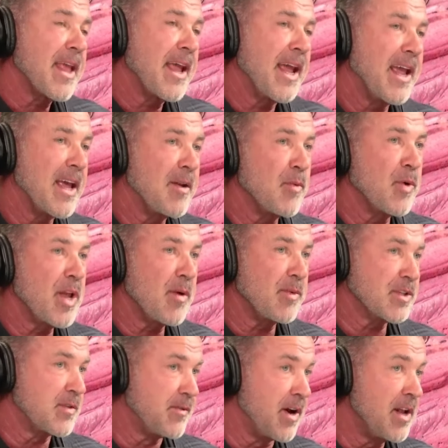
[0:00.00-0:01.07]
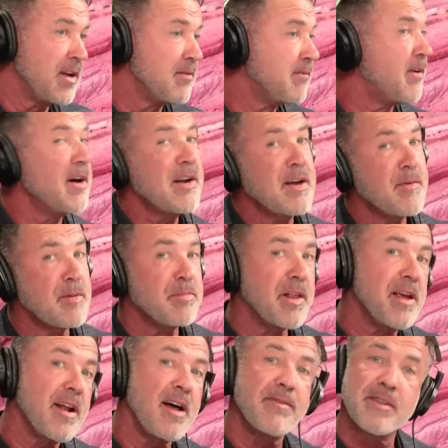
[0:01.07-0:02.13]
and it was fun and funny. We
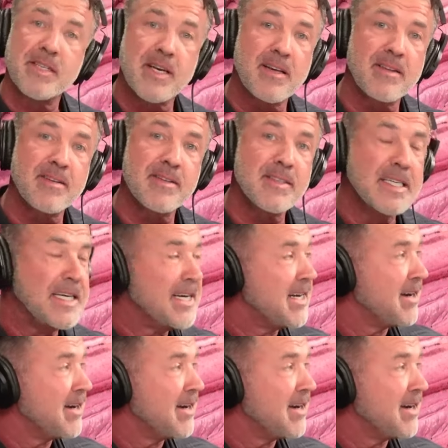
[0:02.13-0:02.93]
played off each other.